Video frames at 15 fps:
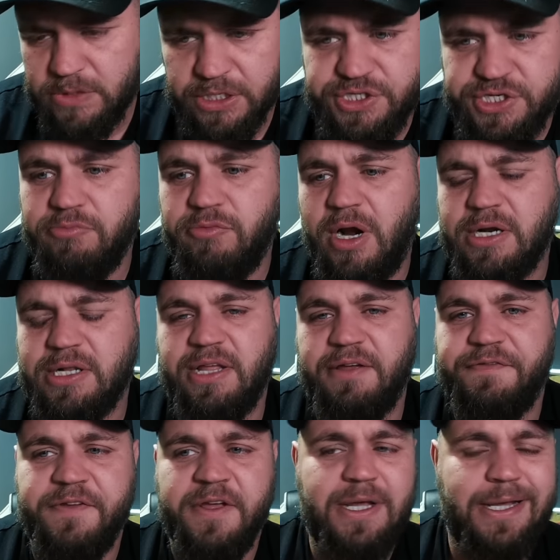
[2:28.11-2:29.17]
Jim
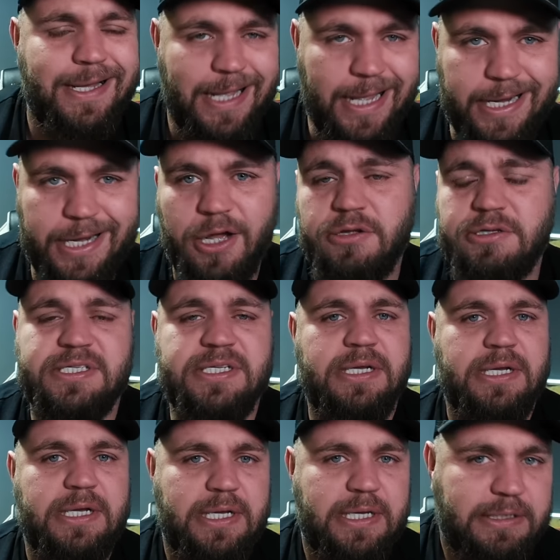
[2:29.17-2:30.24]
Ratcliffe, INEOS,
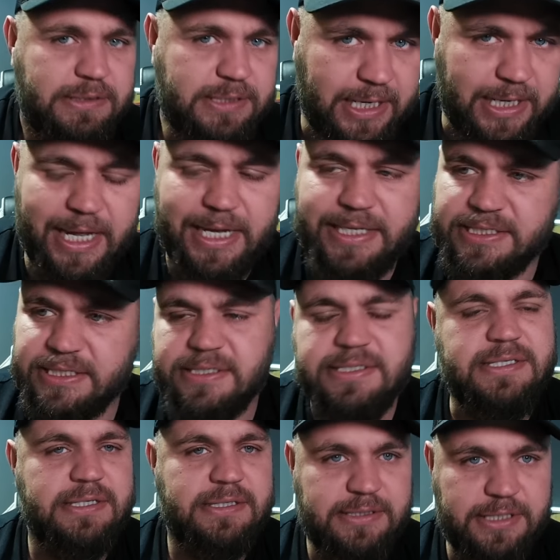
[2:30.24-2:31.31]
the
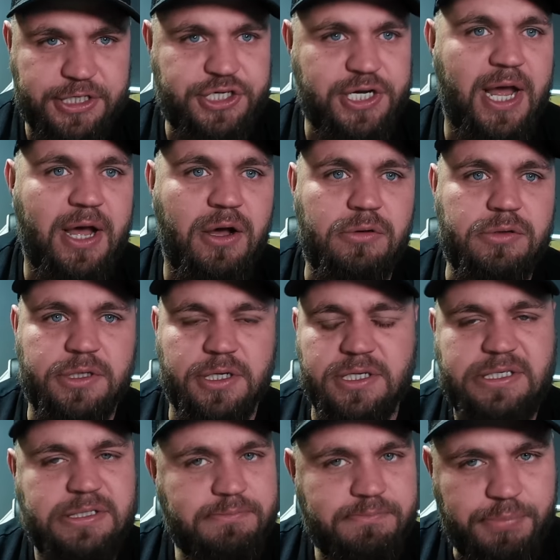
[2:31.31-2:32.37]
Glazers, the
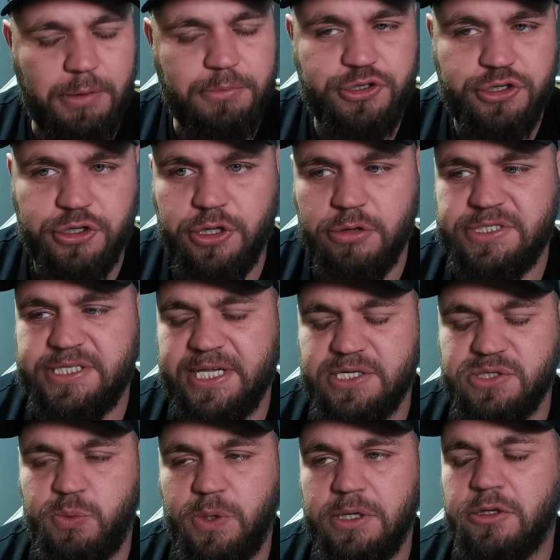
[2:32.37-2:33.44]
shareholders, but I'm sure those
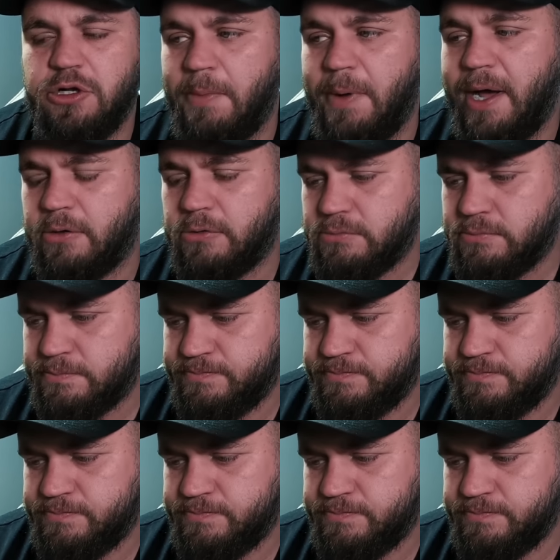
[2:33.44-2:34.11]
things will come out.